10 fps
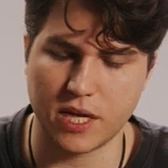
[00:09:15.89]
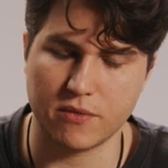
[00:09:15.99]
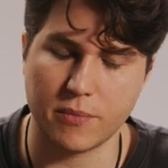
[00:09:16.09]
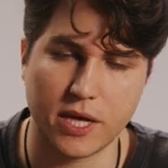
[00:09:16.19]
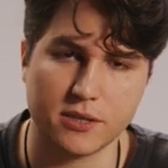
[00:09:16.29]

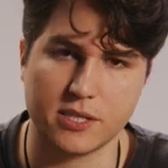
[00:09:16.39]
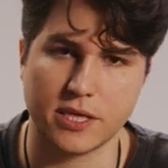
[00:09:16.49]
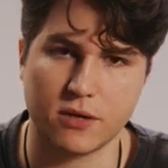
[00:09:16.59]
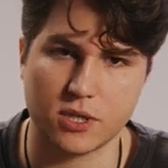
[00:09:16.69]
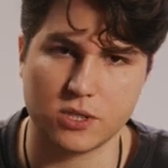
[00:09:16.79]
kind of
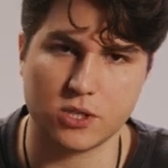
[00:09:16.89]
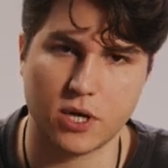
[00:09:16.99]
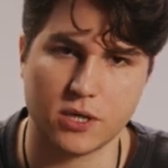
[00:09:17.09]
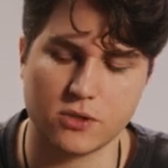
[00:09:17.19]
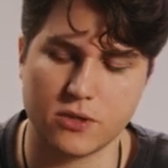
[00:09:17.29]
balancing out that
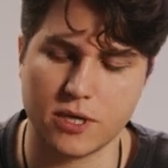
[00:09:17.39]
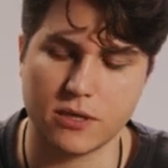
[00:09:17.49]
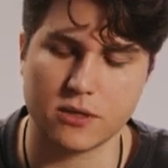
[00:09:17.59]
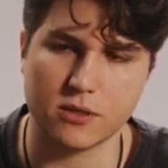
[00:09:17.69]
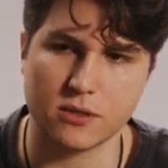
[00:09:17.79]
shot so
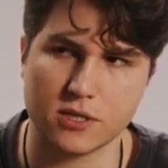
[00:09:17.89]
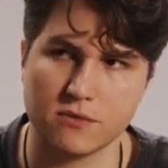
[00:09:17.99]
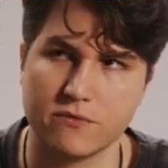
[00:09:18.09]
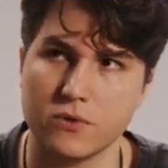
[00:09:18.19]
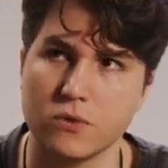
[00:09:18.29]
that it
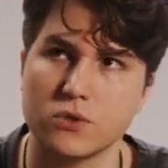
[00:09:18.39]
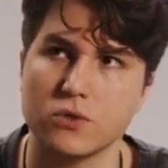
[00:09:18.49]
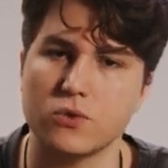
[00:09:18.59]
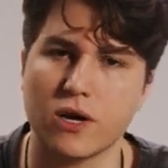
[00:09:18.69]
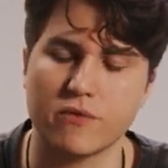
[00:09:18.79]
doesn't feel
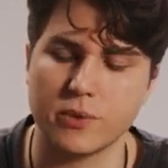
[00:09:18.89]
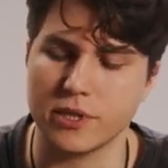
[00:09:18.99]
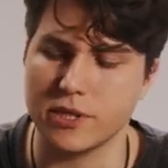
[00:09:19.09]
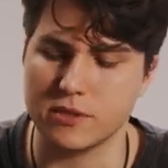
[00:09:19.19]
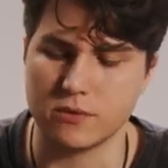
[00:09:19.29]
too out of
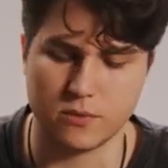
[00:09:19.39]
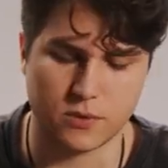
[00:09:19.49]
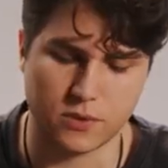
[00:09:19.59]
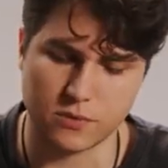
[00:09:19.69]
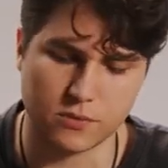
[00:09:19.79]
place
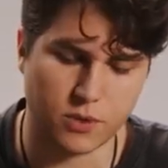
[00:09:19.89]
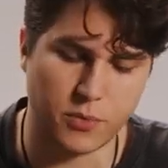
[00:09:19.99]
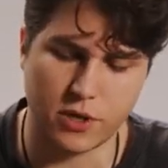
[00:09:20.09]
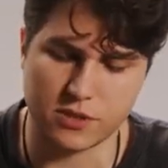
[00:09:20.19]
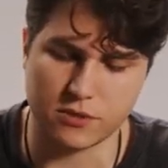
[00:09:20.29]
in
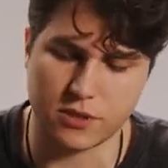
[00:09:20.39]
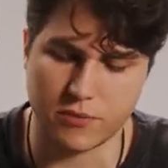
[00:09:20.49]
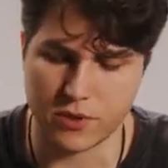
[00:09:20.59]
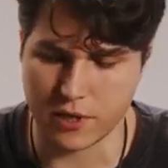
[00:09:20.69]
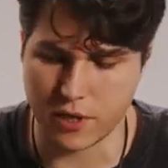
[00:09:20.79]
comparison to
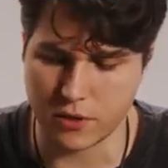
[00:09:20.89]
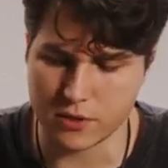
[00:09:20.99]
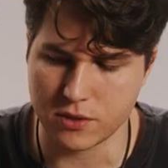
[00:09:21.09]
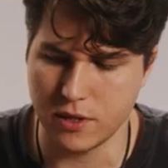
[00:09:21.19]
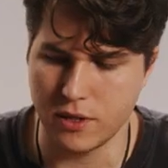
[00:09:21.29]
everything
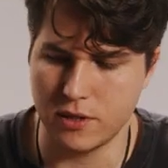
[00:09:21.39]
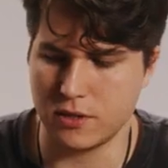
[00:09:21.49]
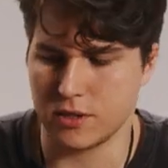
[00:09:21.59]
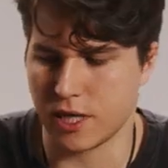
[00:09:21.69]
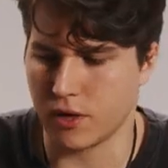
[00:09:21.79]
else.
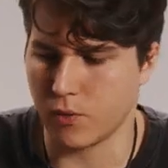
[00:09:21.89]
This is